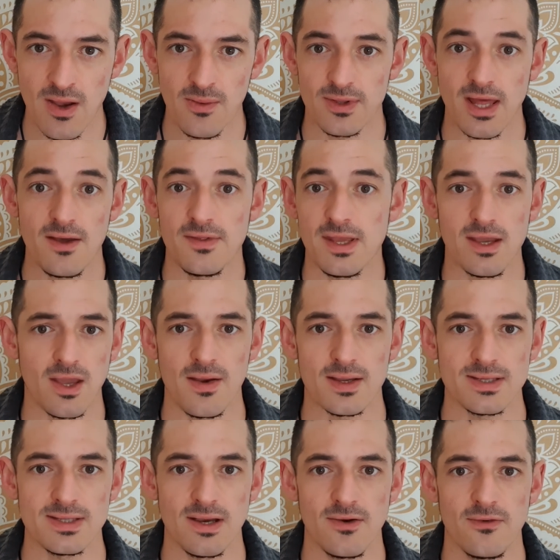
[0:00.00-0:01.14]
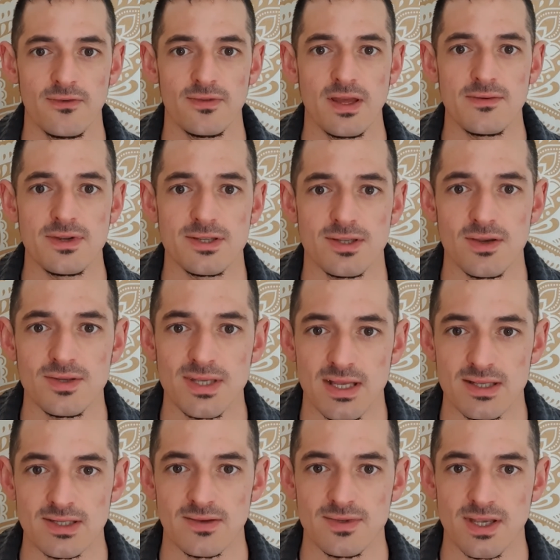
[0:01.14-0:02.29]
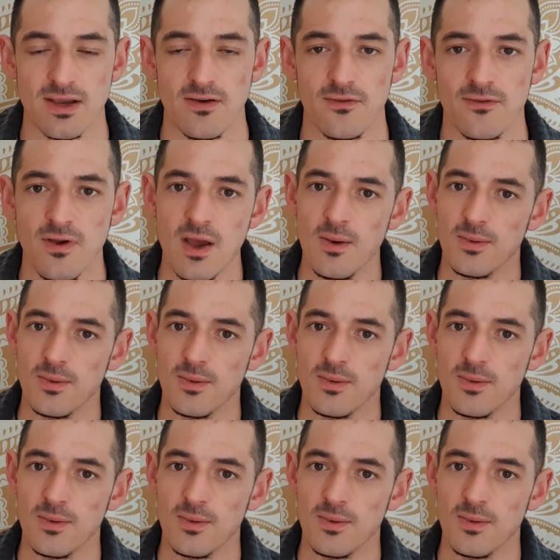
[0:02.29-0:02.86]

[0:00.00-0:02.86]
Without the egoic self, there is no sense of self.